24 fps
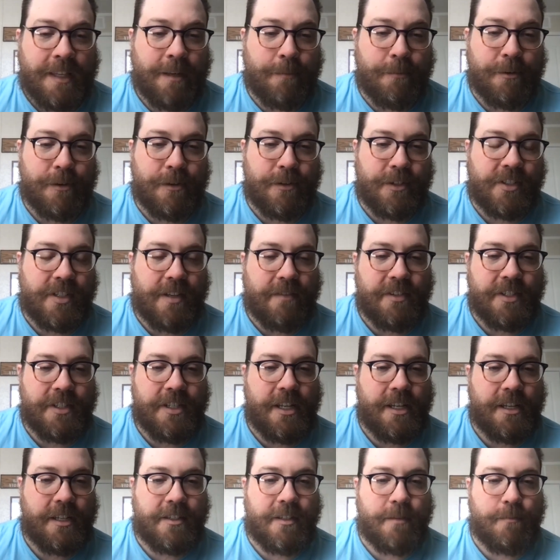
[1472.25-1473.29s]
Number
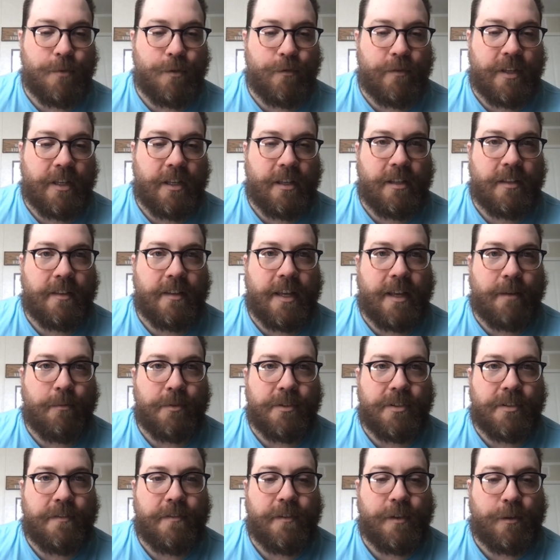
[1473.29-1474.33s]
17 is a movie that
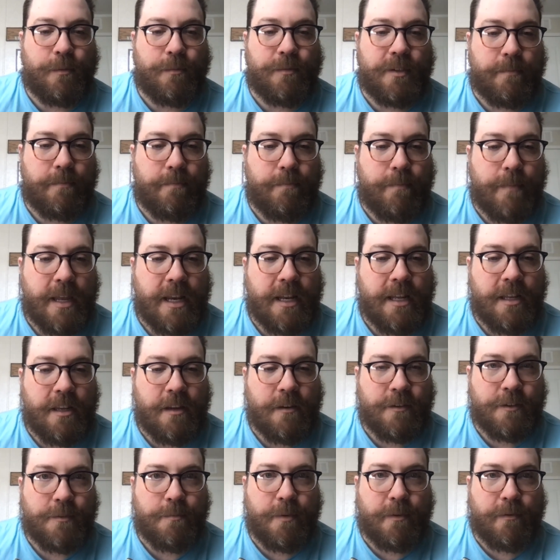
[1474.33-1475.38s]
was filmed many
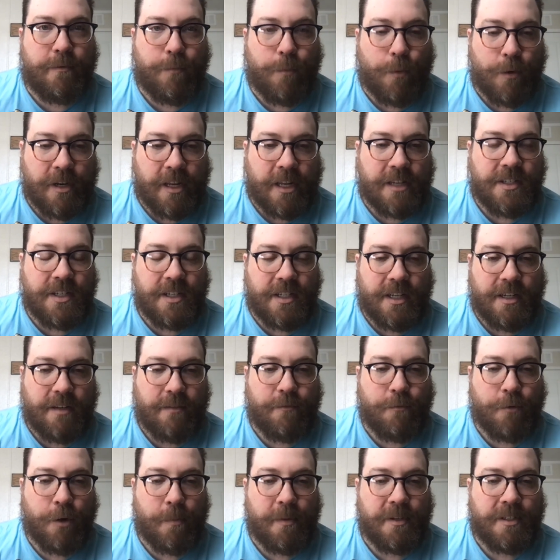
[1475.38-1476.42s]
years before
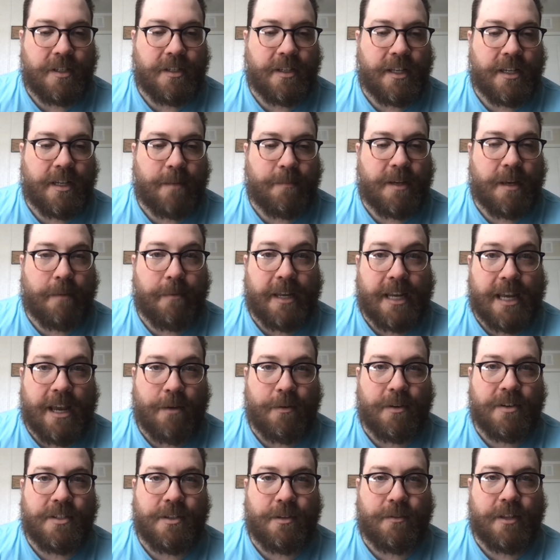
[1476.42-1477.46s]
1994, but didn't end up coming
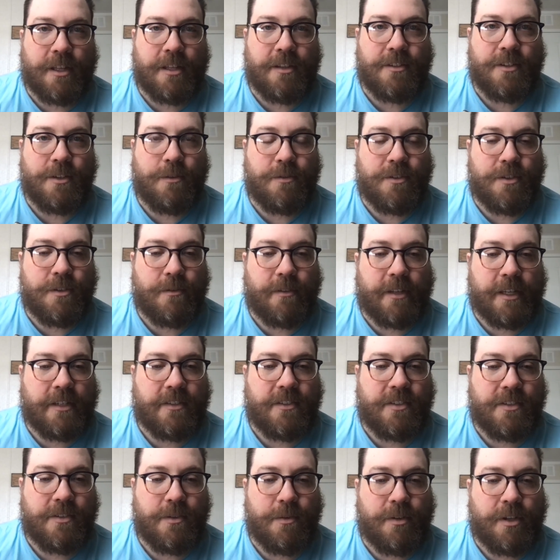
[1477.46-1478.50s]
out until then due to
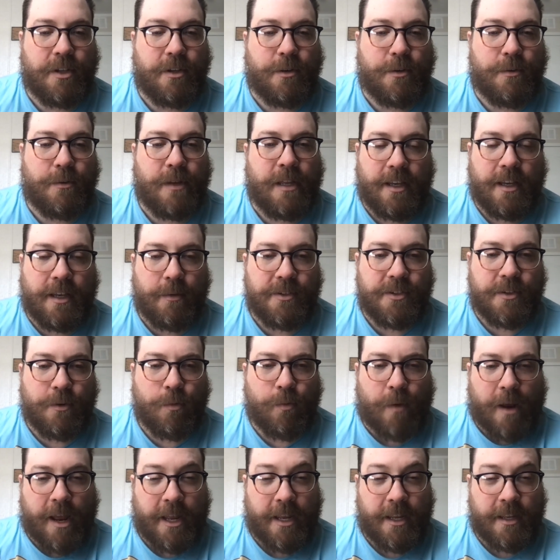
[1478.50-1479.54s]
like studio. It was
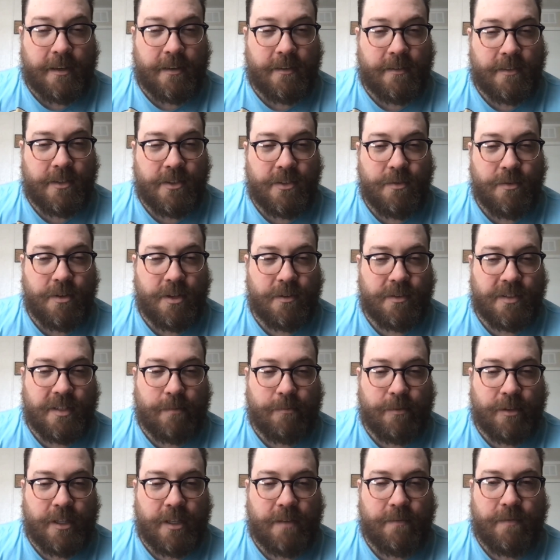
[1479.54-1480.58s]
Orion Studios,
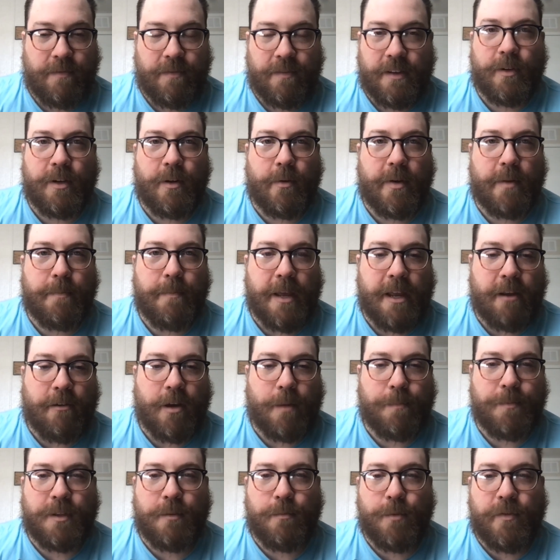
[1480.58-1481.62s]
I believe. We went
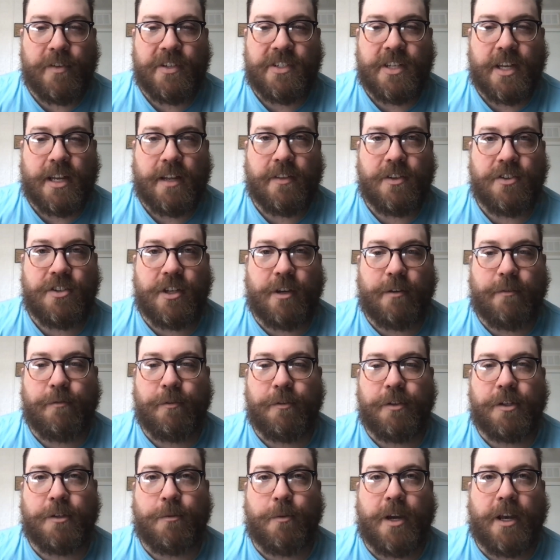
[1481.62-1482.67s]
bankrupt, and the movie sat on the shelf
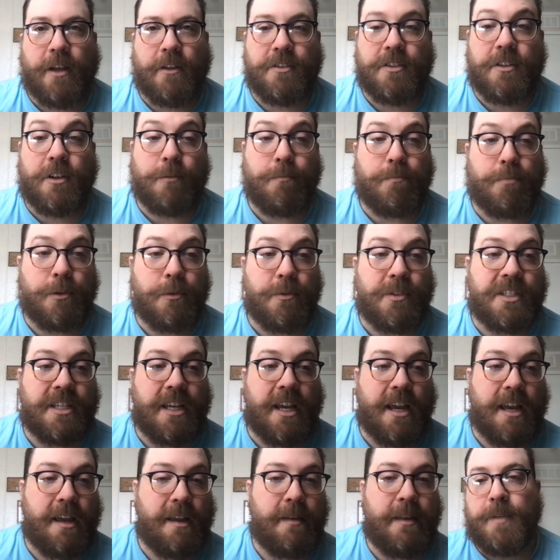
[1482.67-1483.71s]
for a little while. It's called Blue
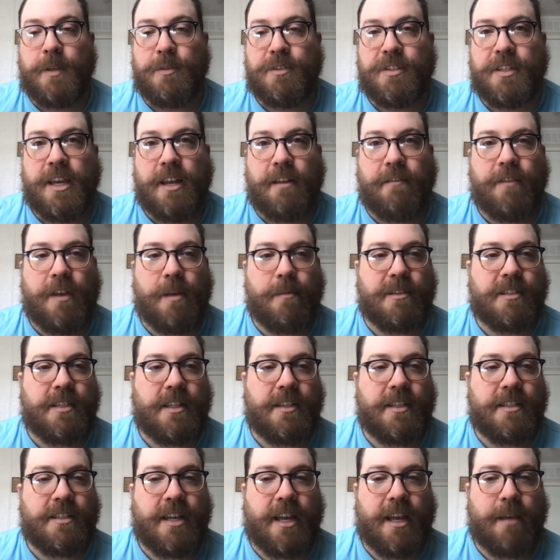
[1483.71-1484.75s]
Sky. It was kind of famous
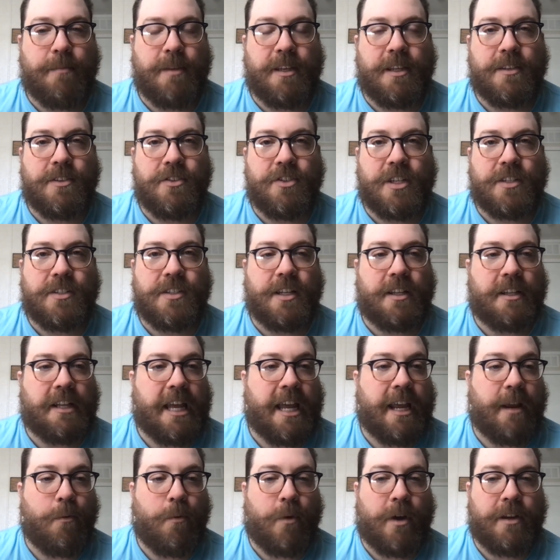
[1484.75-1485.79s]
at the time because Jessica
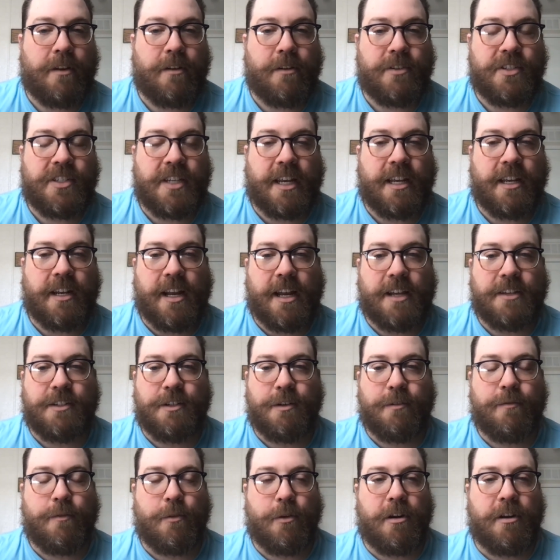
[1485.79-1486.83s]
Lange won her second
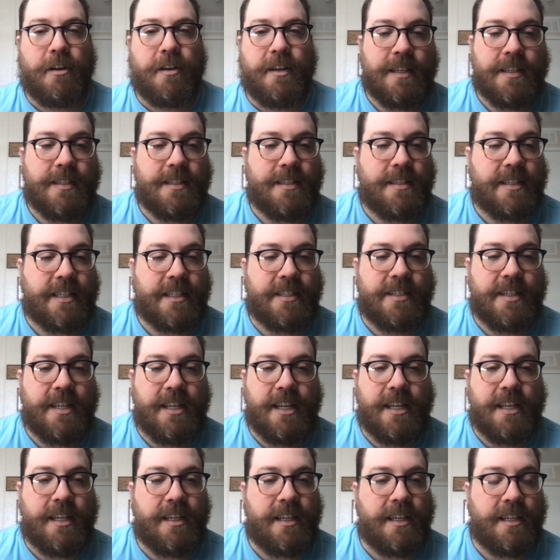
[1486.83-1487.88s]
Oscar for it.
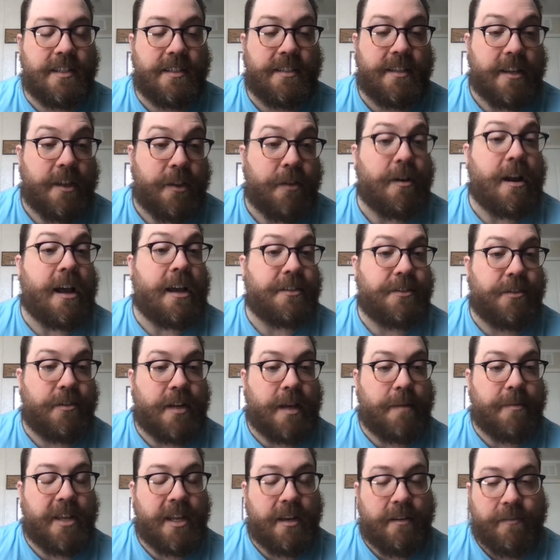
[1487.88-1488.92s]
16 is another
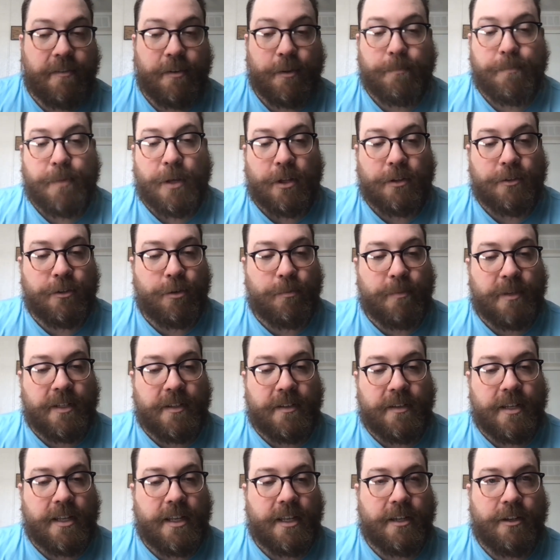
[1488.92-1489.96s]
Oscar-nominated film, Paul
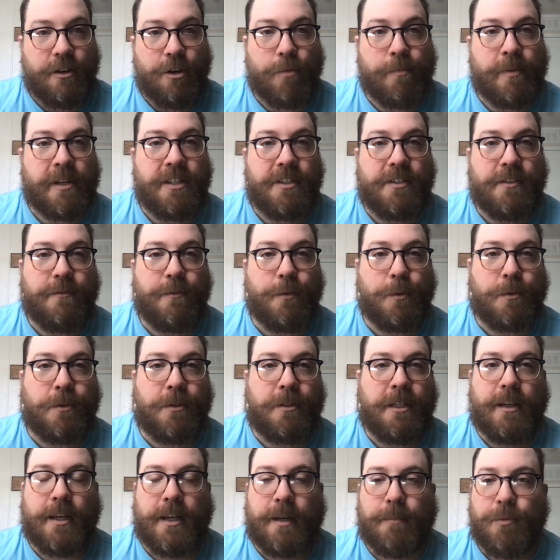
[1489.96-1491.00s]
Newman in Nobody's
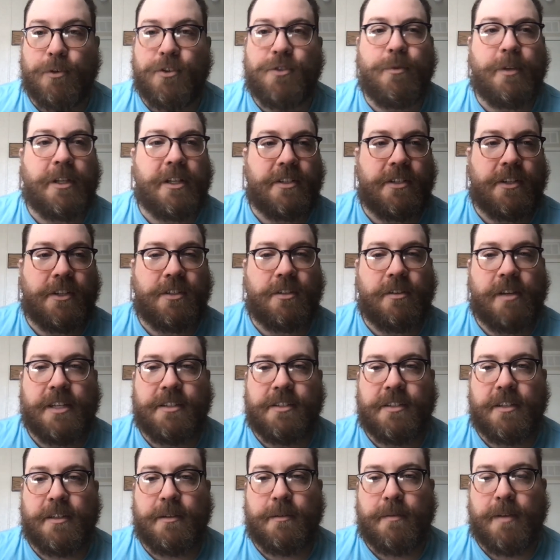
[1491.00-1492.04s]
Fool. Bruce Willis also
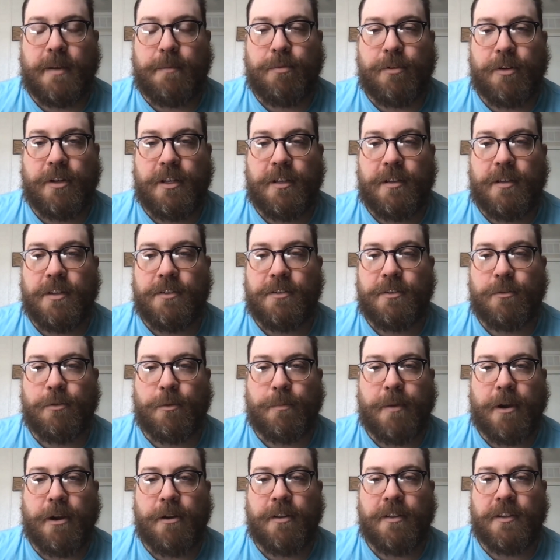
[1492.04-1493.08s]
has a pretty
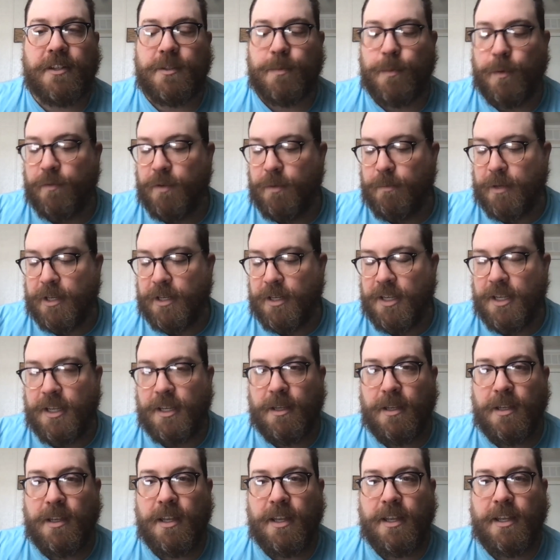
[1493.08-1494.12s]
integral part in this movie, but
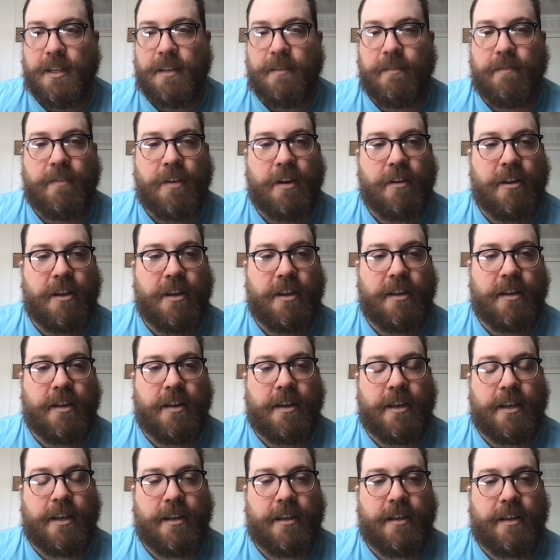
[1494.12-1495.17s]
he very
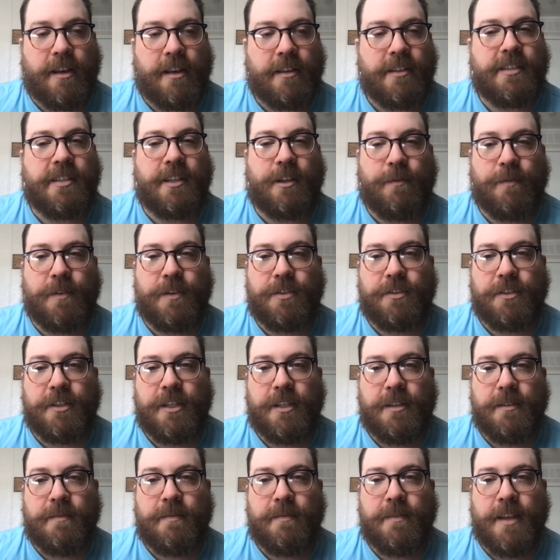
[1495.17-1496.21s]

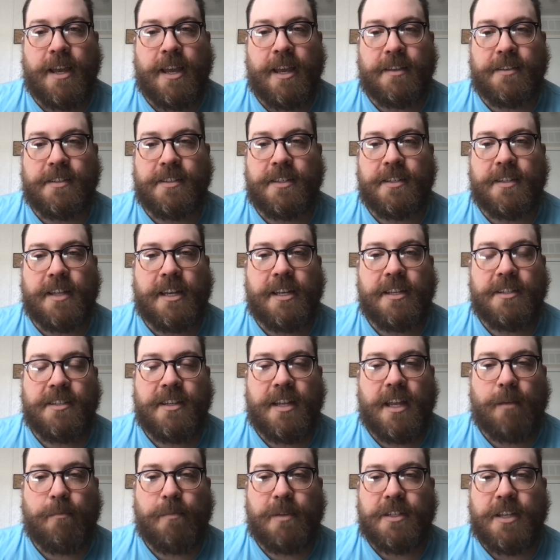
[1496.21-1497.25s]
unselfishly asked that his
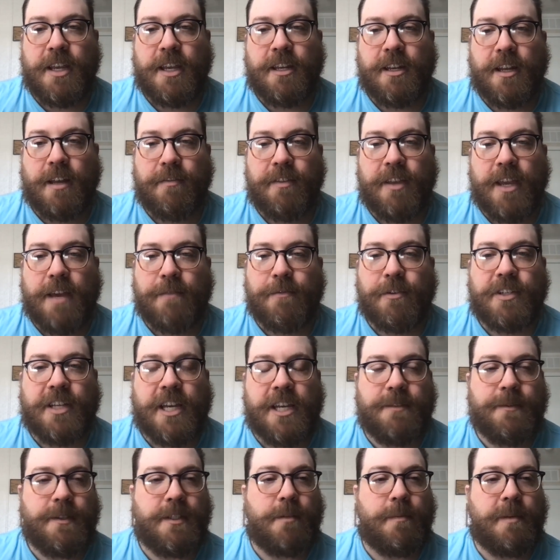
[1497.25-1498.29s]
name be taken off the
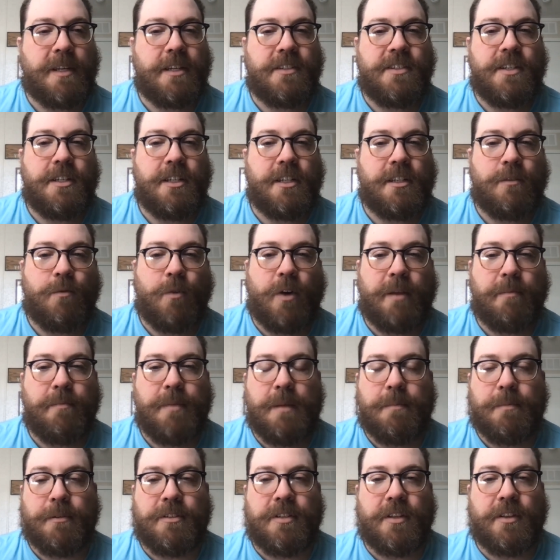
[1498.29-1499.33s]
advertisements because he didn't want
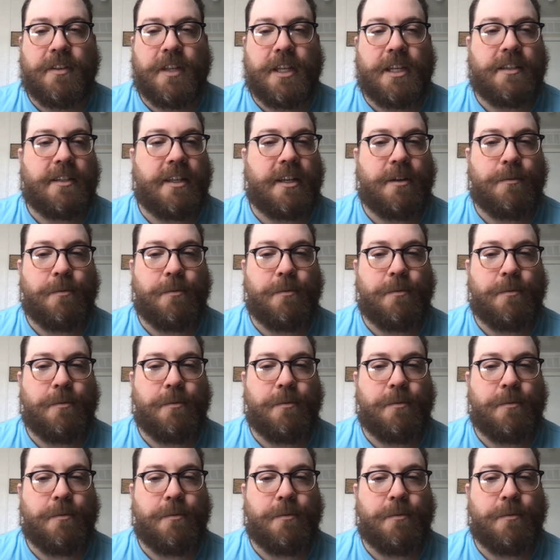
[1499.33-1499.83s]
people to think that it